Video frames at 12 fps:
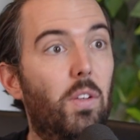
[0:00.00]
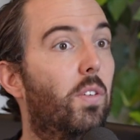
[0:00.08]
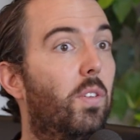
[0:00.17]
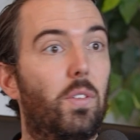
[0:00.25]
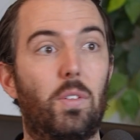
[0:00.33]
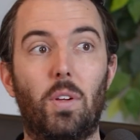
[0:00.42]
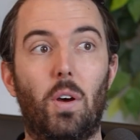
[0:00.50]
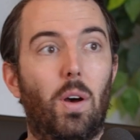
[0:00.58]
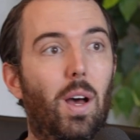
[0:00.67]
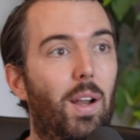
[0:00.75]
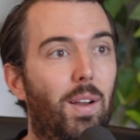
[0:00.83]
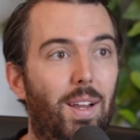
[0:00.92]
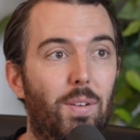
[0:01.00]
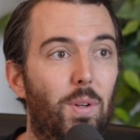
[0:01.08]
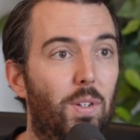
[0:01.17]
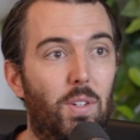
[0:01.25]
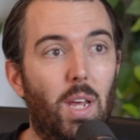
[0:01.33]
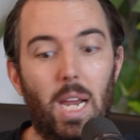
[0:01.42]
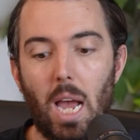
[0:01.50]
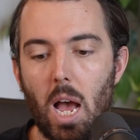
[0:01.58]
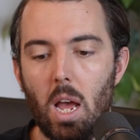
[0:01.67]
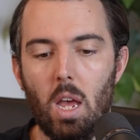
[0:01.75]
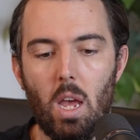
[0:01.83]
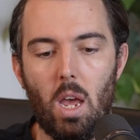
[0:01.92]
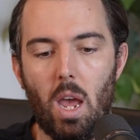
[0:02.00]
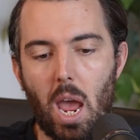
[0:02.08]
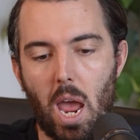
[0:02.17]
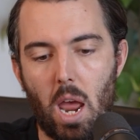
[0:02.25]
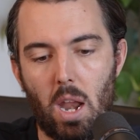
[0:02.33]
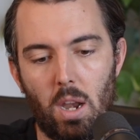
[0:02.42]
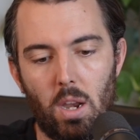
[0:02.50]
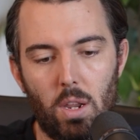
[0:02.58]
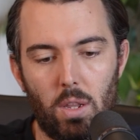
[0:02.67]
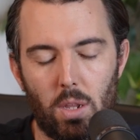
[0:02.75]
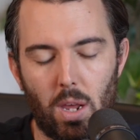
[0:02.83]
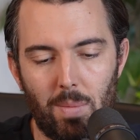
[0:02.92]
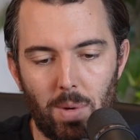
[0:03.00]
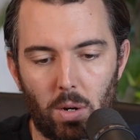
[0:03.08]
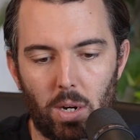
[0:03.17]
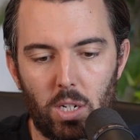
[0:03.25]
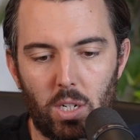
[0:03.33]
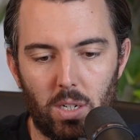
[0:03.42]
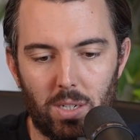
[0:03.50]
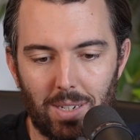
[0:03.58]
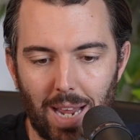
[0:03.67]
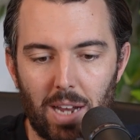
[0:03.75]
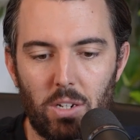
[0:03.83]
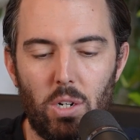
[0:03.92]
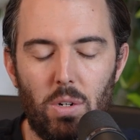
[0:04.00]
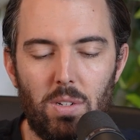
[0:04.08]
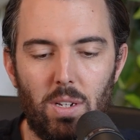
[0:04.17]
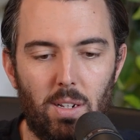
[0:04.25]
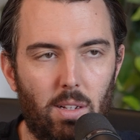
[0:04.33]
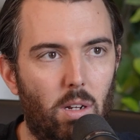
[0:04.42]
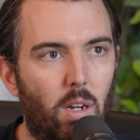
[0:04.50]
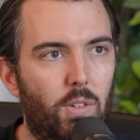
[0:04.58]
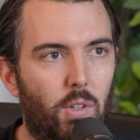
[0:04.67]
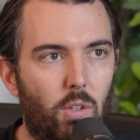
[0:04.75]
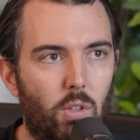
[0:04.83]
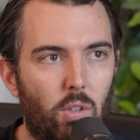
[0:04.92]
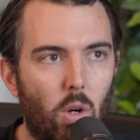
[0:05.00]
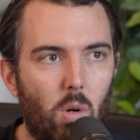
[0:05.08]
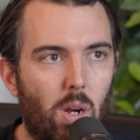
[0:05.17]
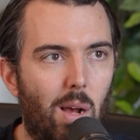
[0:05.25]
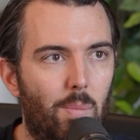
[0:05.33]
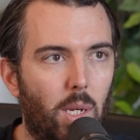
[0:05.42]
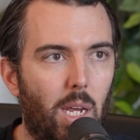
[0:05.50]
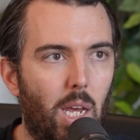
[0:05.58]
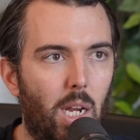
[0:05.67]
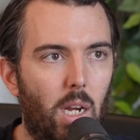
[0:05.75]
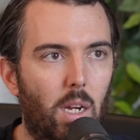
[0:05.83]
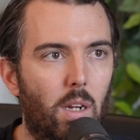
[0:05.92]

So it was like, and the immigration statutes and the laws are so complicated.